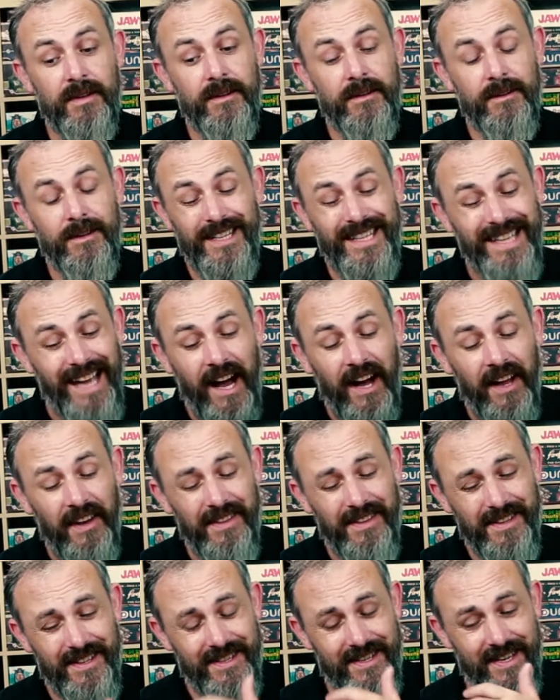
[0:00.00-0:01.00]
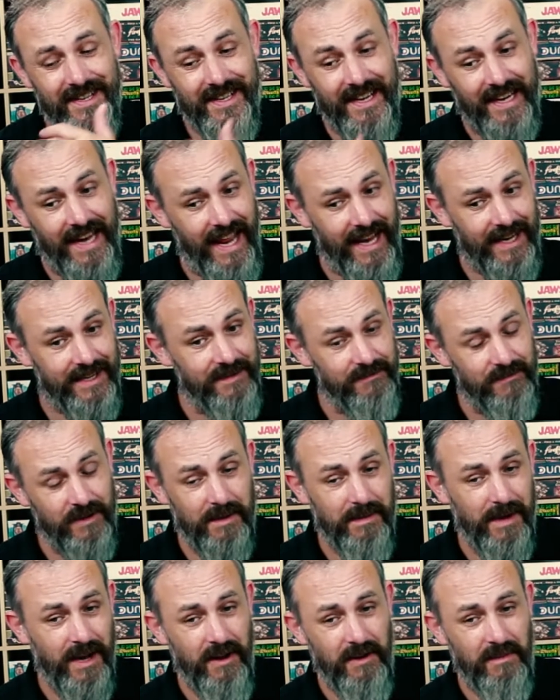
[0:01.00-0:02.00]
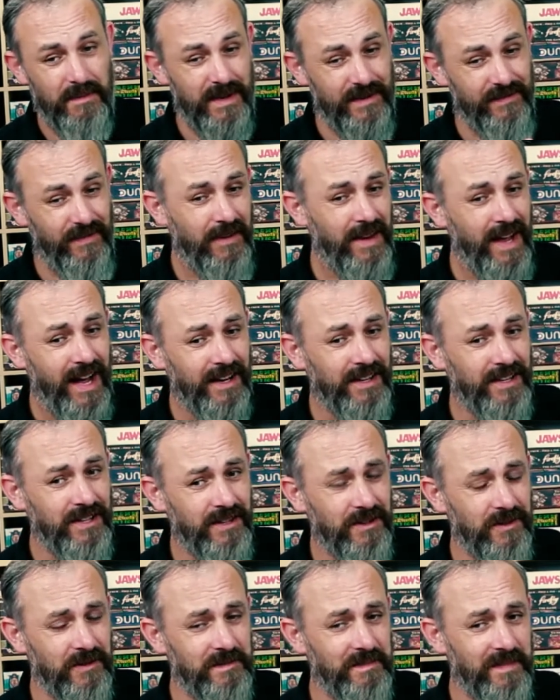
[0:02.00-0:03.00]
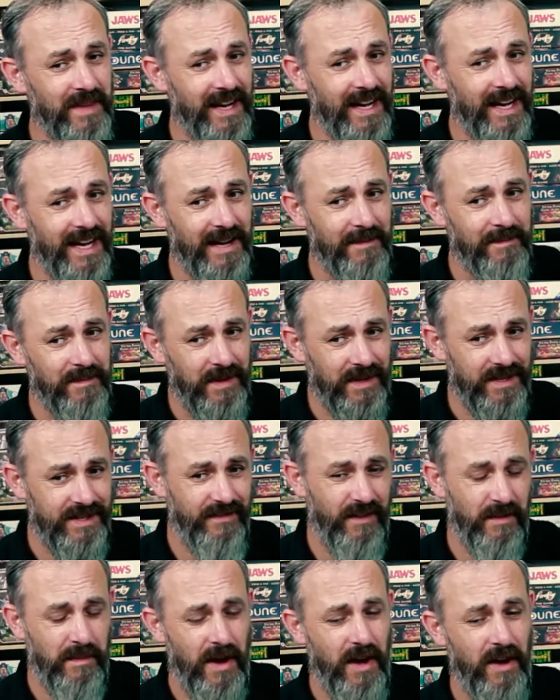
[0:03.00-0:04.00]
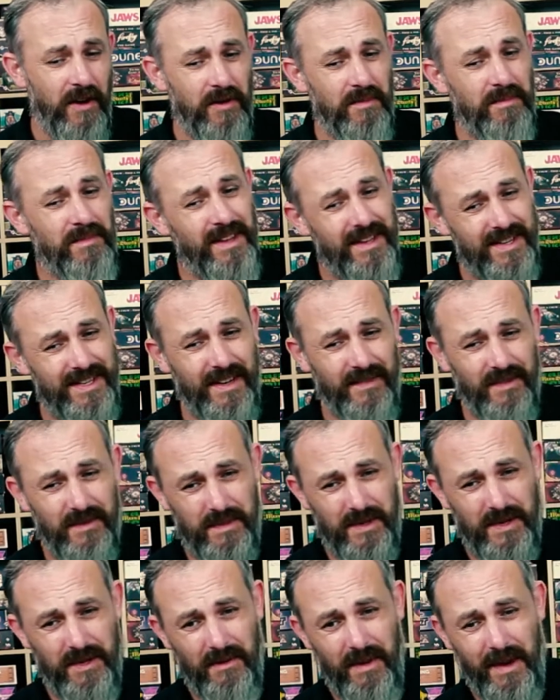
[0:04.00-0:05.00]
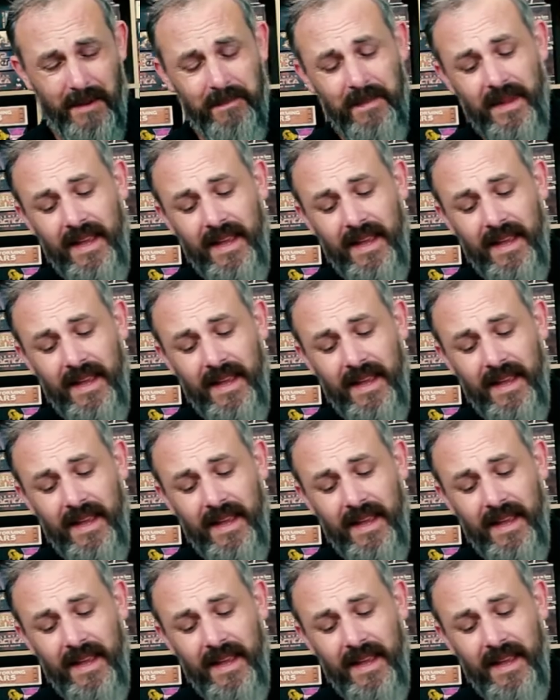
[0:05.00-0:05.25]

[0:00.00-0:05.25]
I can't disconnect when I'm at home. It's very hard to do because if I'm at home, there's stuff to be doing.